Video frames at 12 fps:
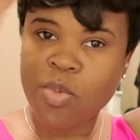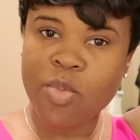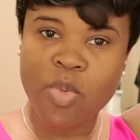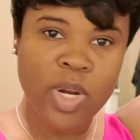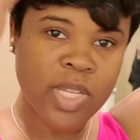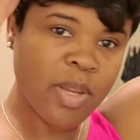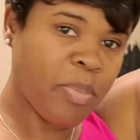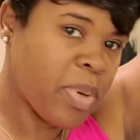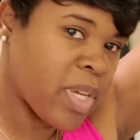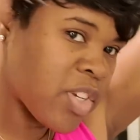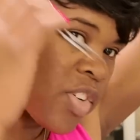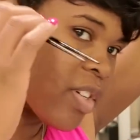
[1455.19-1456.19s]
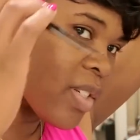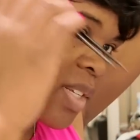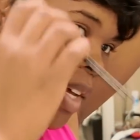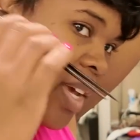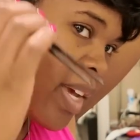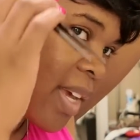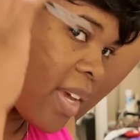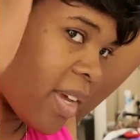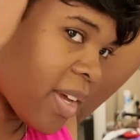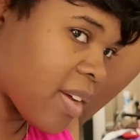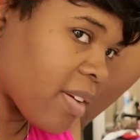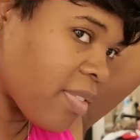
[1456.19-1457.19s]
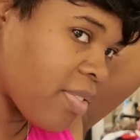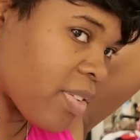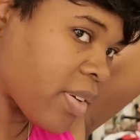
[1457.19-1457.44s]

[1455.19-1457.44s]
what the picture said give.